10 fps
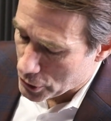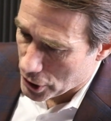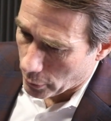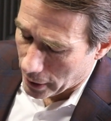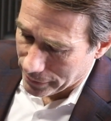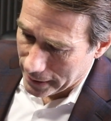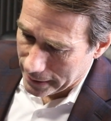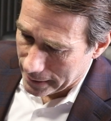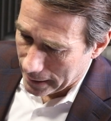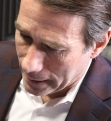So on
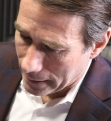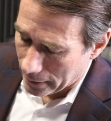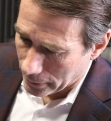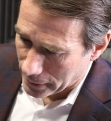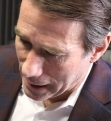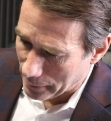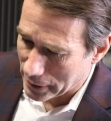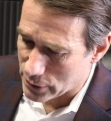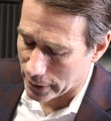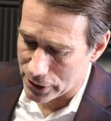the uh, on the
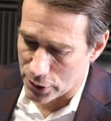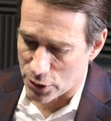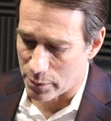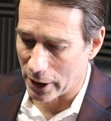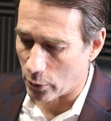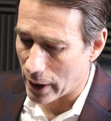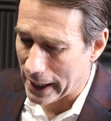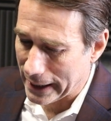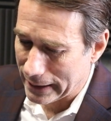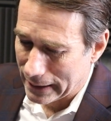Highway 22
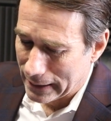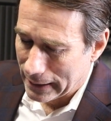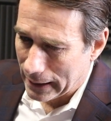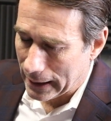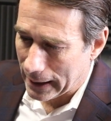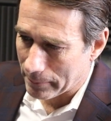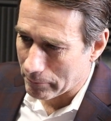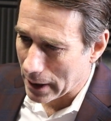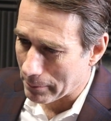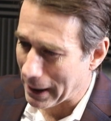spillway,
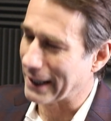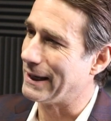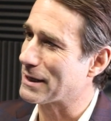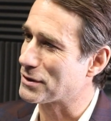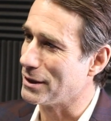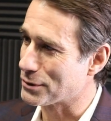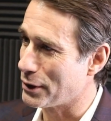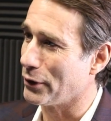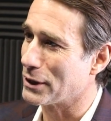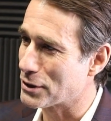um, my guess is
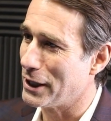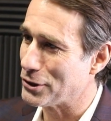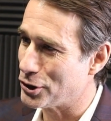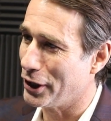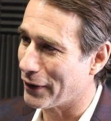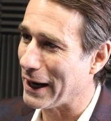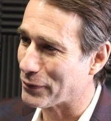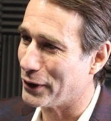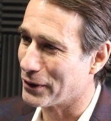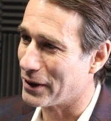there is an engineer
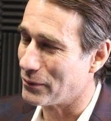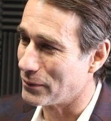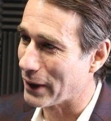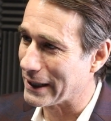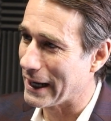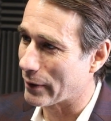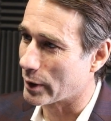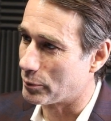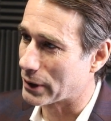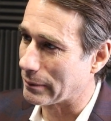out there that right now
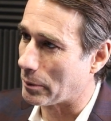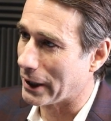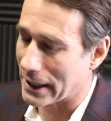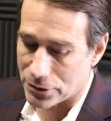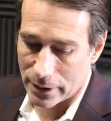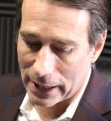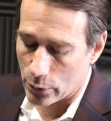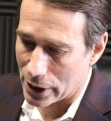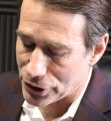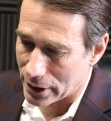could probably answer that
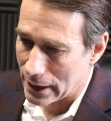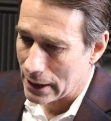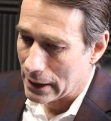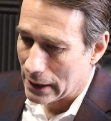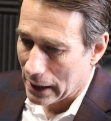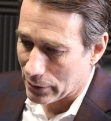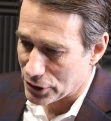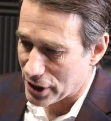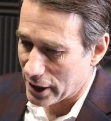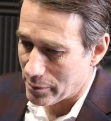question. I'll
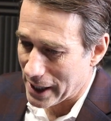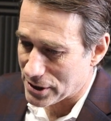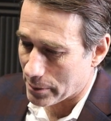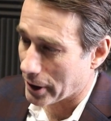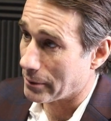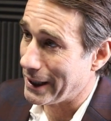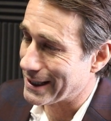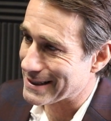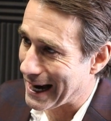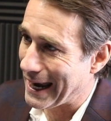just tell you, based upon the
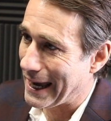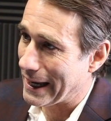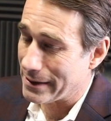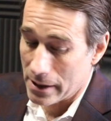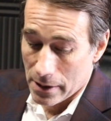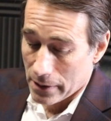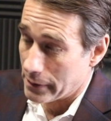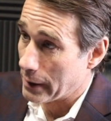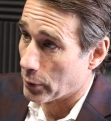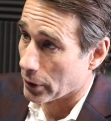meetings I had,
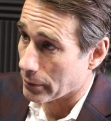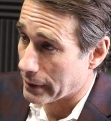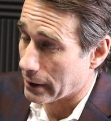they were